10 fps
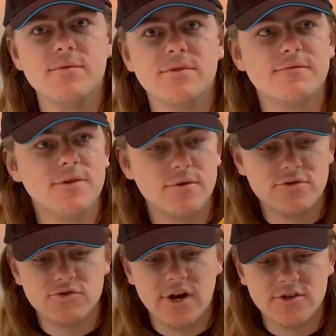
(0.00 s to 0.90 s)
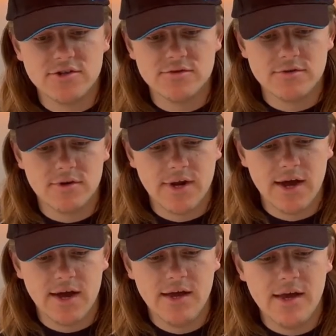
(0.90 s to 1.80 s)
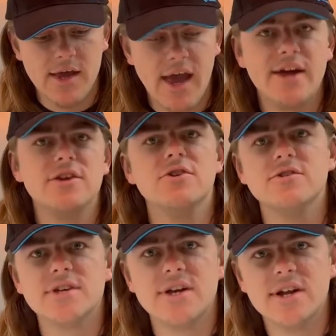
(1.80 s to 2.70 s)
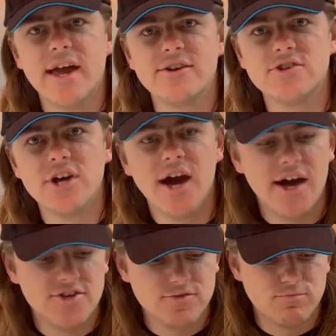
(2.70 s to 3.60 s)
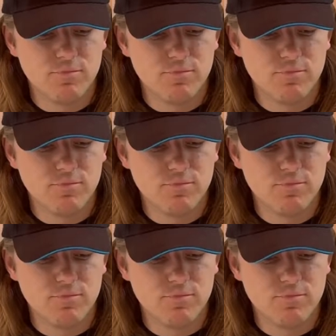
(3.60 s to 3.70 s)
with a few instructions on how to use it, how to charge,